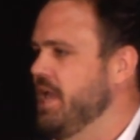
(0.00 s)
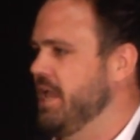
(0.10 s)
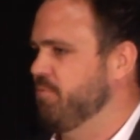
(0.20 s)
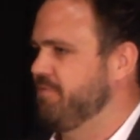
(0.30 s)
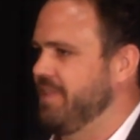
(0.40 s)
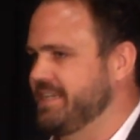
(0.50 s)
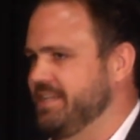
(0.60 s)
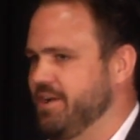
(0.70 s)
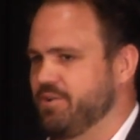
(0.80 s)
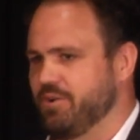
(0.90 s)
In
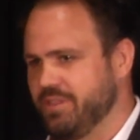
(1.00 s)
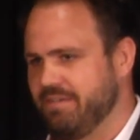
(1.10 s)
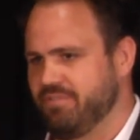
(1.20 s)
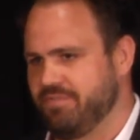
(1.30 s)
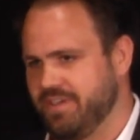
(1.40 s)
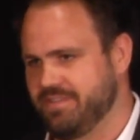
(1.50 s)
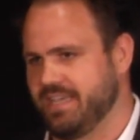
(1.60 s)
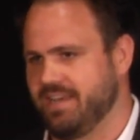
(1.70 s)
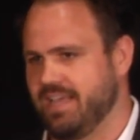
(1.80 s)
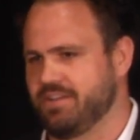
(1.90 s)
reflecting on her level
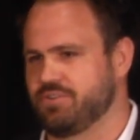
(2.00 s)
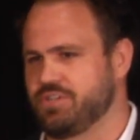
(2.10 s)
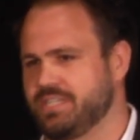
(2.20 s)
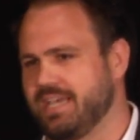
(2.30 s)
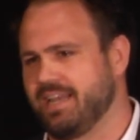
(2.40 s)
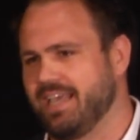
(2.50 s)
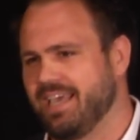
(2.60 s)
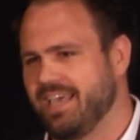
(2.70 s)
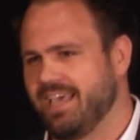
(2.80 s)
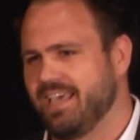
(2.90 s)
15 nature, she said,
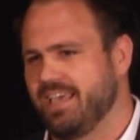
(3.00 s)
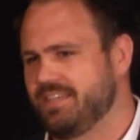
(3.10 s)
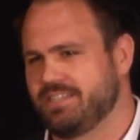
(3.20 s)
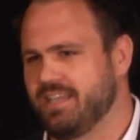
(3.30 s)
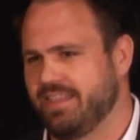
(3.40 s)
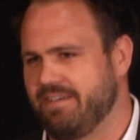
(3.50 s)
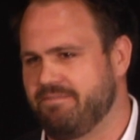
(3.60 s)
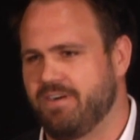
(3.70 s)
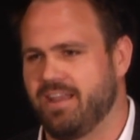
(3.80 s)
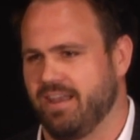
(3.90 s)
"It's just not
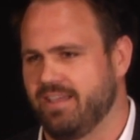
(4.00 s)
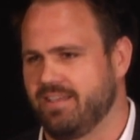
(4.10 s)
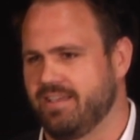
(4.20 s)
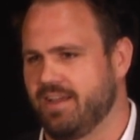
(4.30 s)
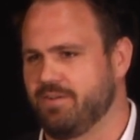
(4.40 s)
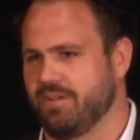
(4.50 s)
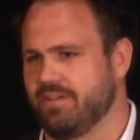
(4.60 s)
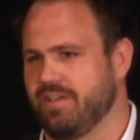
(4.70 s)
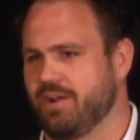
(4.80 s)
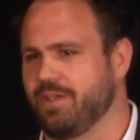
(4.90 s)
that fun. I
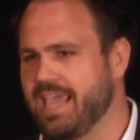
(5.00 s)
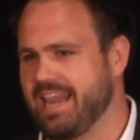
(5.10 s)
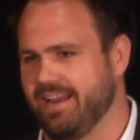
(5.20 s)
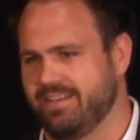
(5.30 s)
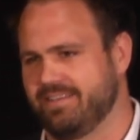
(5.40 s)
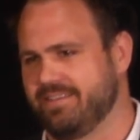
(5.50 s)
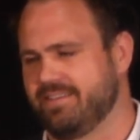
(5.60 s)
don't get it."